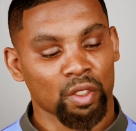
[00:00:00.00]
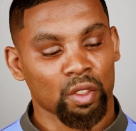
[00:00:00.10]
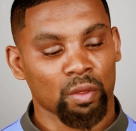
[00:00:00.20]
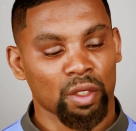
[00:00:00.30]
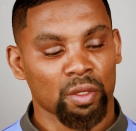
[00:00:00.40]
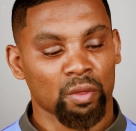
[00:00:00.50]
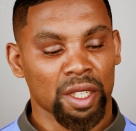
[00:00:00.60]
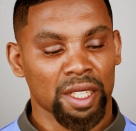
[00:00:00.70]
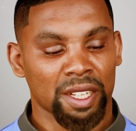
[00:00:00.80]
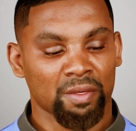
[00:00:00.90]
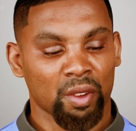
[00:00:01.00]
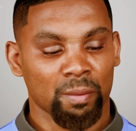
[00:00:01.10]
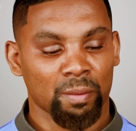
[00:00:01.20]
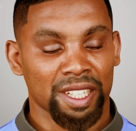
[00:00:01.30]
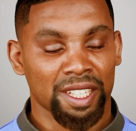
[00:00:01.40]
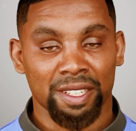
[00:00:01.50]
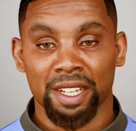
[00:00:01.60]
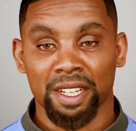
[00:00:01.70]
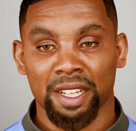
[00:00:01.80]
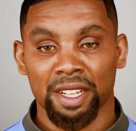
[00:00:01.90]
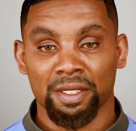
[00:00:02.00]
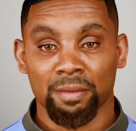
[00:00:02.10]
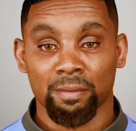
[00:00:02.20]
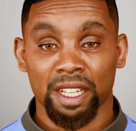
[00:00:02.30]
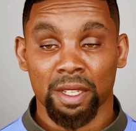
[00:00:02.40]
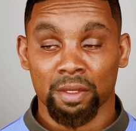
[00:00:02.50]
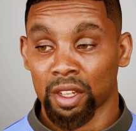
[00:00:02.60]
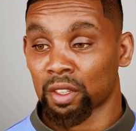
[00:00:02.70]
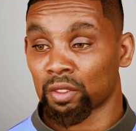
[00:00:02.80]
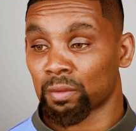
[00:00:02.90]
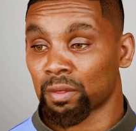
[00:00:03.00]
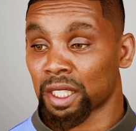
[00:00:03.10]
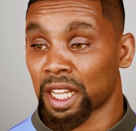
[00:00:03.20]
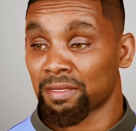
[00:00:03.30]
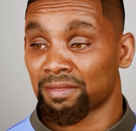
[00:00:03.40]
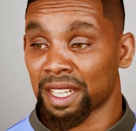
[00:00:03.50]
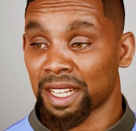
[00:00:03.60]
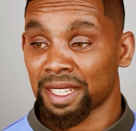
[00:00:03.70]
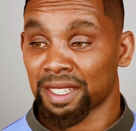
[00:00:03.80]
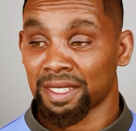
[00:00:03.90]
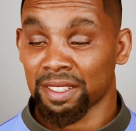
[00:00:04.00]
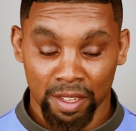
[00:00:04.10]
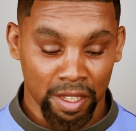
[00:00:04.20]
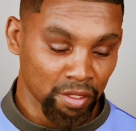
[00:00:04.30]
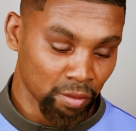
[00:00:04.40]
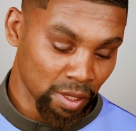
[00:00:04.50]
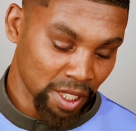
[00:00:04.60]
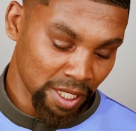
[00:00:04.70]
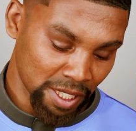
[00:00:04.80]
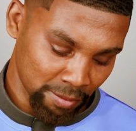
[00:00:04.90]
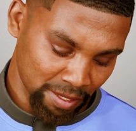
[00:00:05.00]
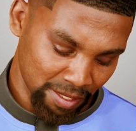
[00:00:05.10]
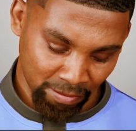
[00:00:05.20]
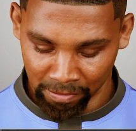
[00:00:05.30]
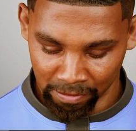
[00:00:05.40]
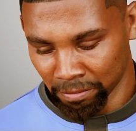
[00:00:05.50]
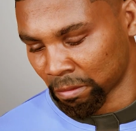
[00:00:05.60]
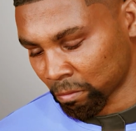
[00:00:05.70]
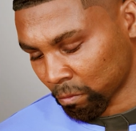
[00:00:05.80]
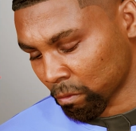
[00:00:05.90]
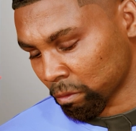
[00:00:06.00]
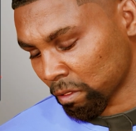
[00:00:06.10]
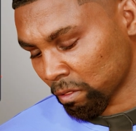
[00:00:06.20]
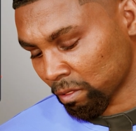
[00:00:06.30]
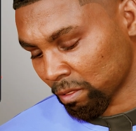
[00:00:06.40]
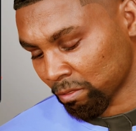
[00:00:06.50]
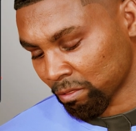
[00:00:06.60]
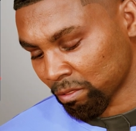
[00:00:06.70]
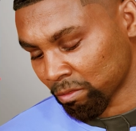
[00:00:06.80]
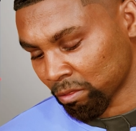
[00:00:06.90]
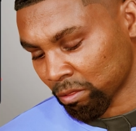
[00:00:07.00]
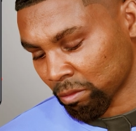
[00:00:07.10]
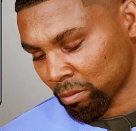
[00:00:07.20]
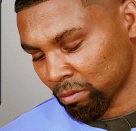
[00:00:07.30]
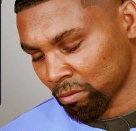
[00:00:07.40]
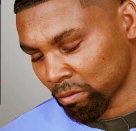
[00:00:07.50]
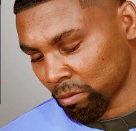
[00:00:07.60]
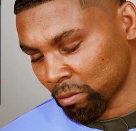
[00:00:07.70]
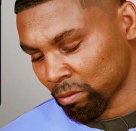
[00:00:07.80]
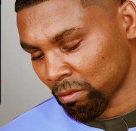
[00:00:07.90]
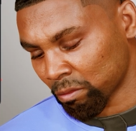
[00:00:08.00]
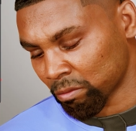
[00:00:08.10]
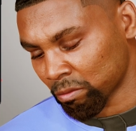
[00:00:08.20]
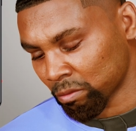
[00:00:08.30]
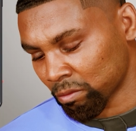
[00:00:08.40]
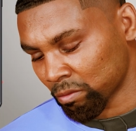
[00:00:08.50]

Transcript: So we're gonna go ahead and open this. And by the way, so Live Link, let's go ahead and update Live Link as well here. Press update.